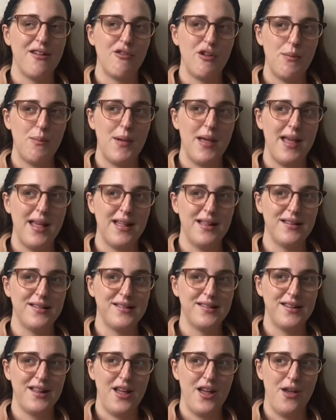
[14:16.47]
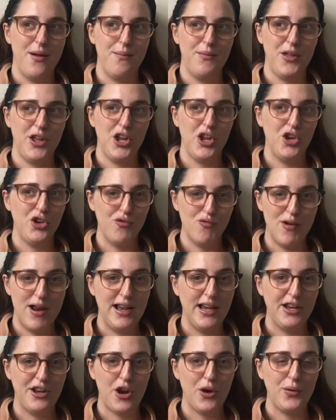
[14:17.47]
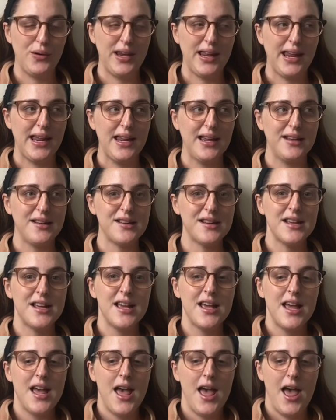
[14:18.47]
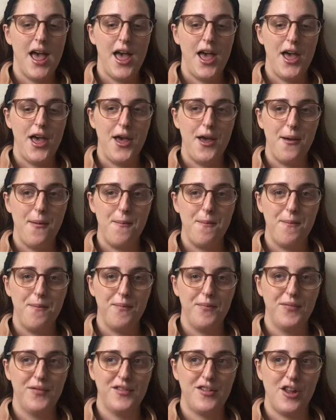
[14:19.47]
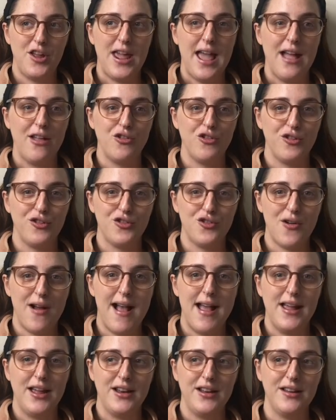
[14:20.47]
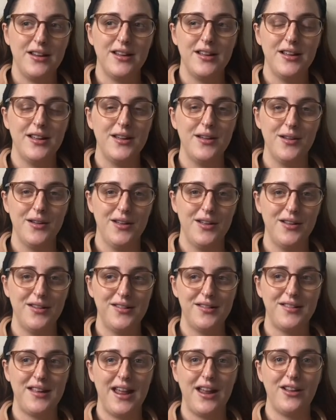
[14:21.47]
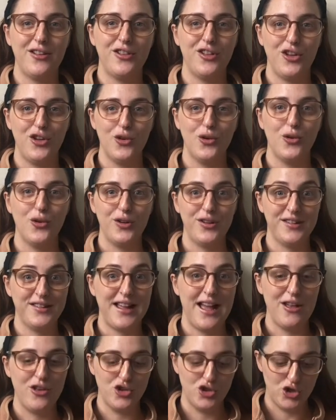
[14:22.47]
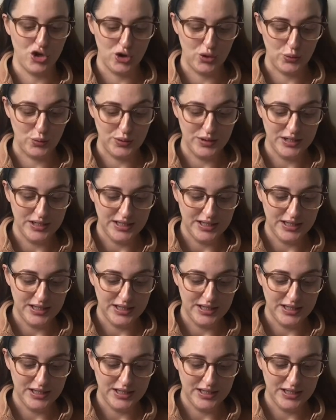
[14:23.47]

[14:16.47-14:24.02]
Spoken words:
bits that you really don't need. So yeah, just try and stick to your schedule,